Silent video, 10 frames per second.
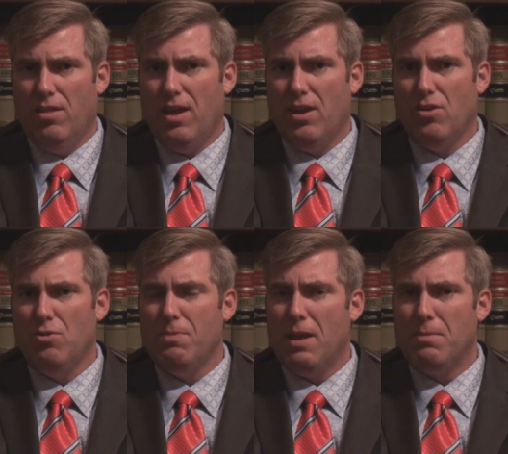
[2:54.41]
then
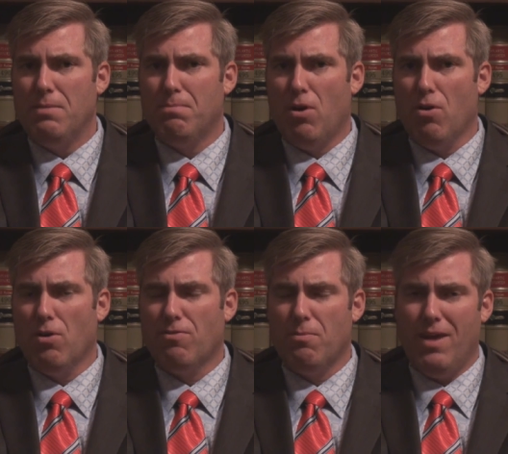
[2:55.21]
you may be
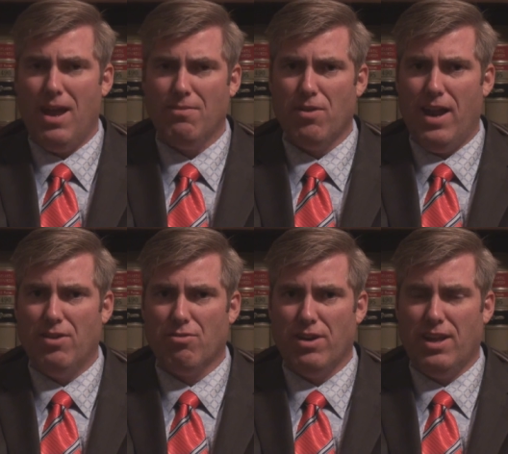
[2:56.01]
barred from ever
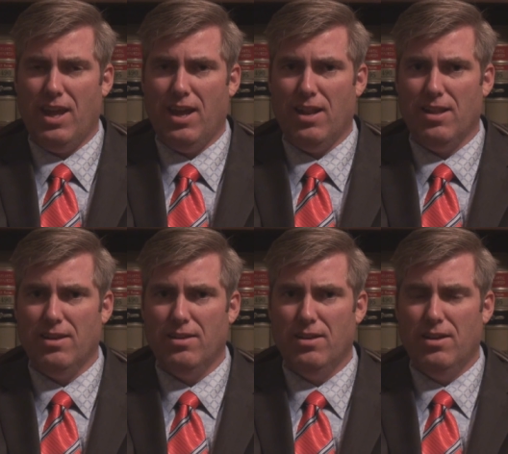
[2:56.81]
entering
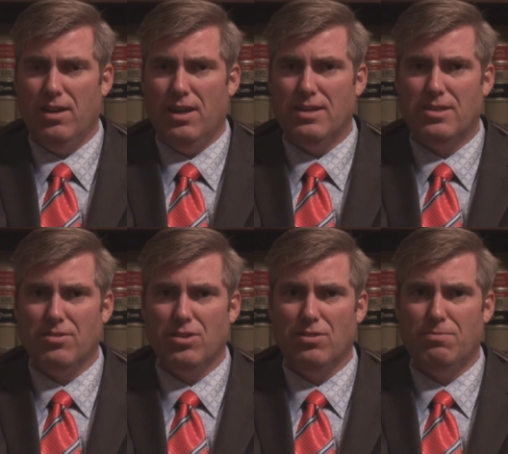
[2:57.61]
Canada
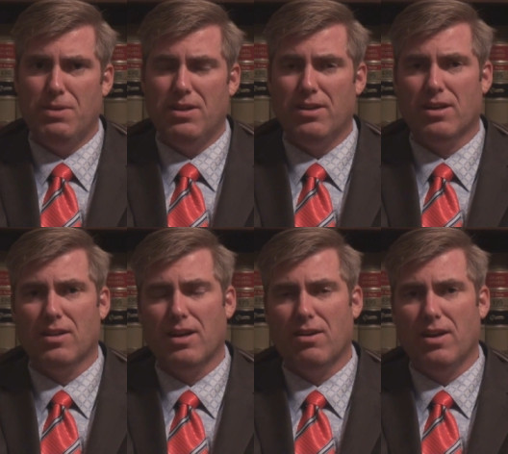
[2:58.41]
until you've been
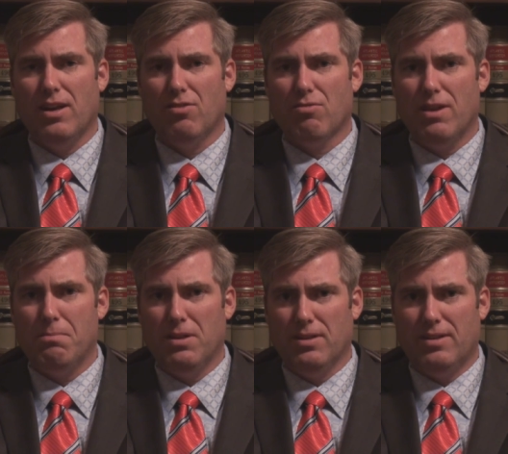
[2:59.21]
declared as
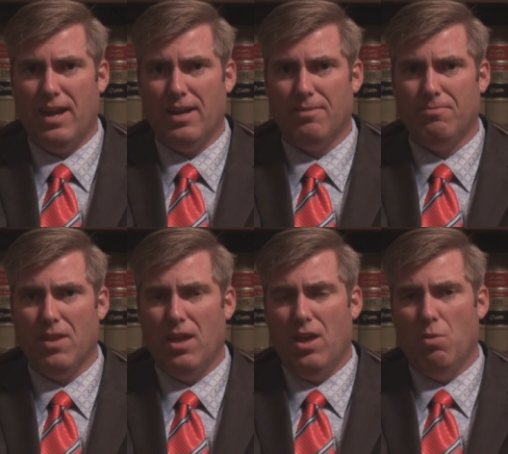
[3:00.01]
rehabilitated.
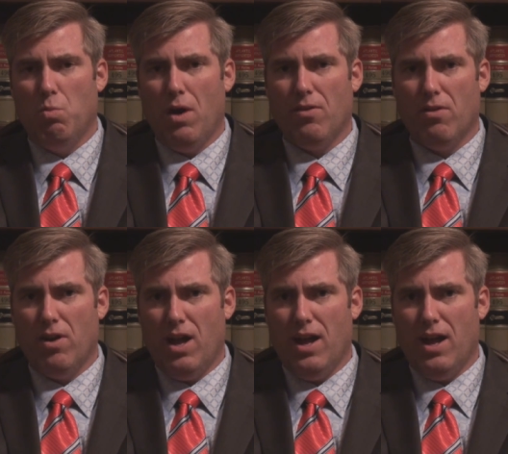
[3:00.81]
Whether or